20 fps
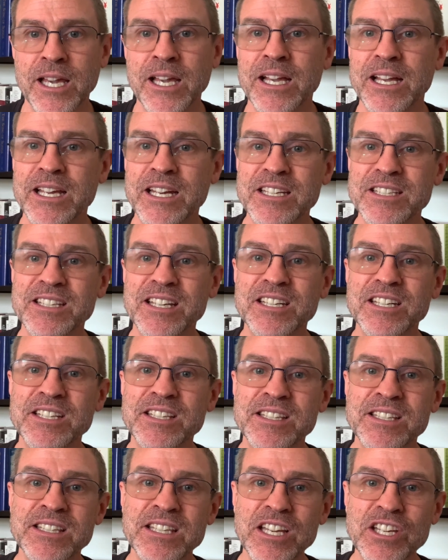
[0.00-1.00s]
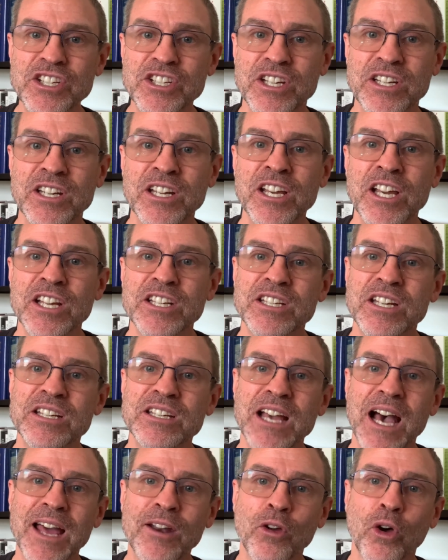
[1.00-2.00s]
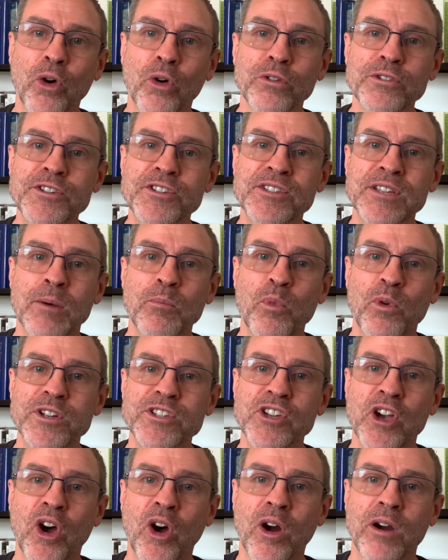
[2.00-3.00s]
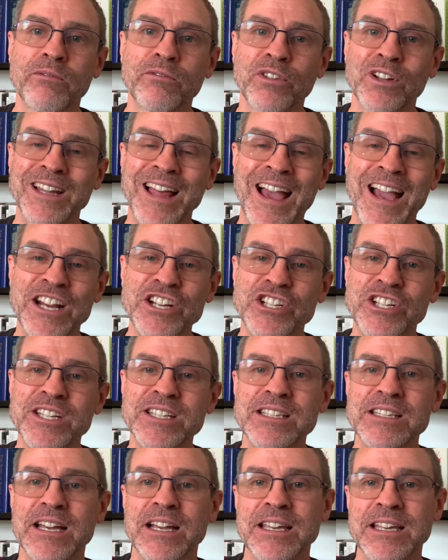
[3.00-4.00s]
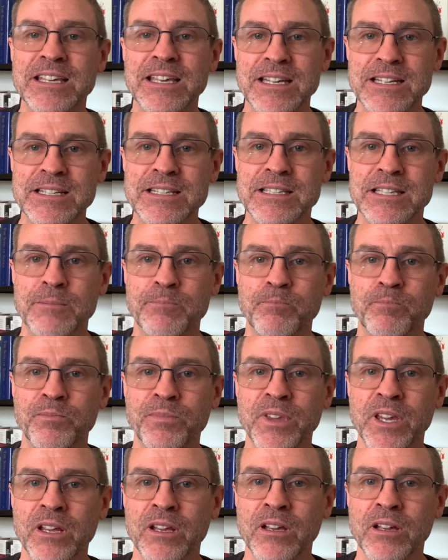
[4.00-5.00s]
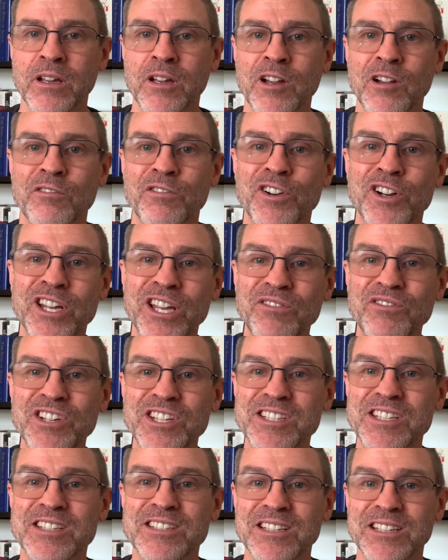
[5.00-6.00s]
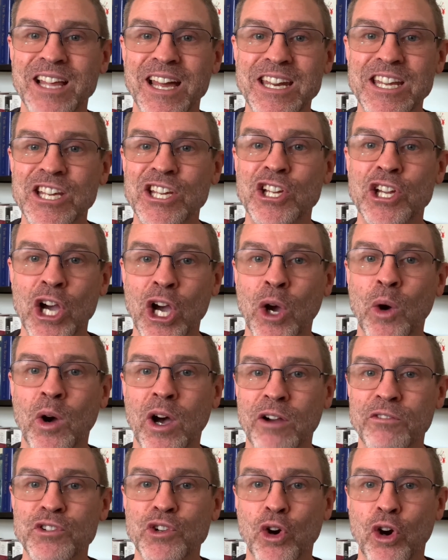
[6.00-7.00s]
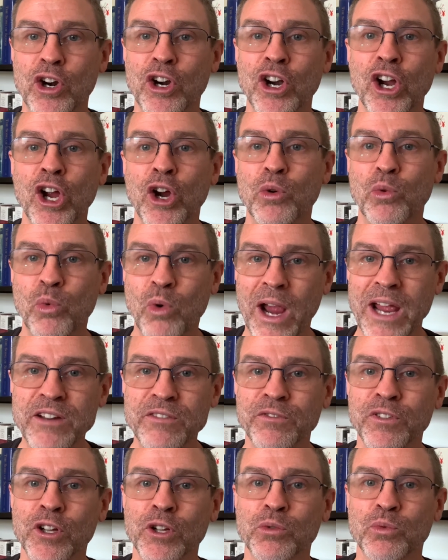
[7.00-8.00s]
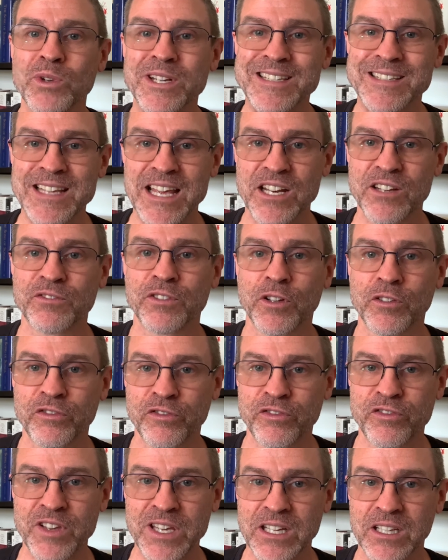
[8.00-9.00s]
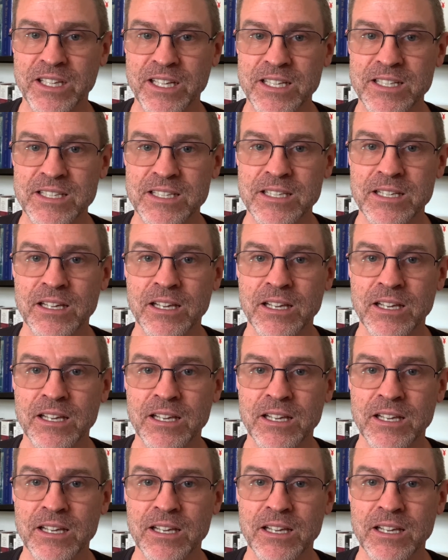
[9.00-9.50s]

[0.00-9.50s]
It is a decision to not hold someone's harmful actions against them. Forgiveness is letting go of your rightful, resentful feelings.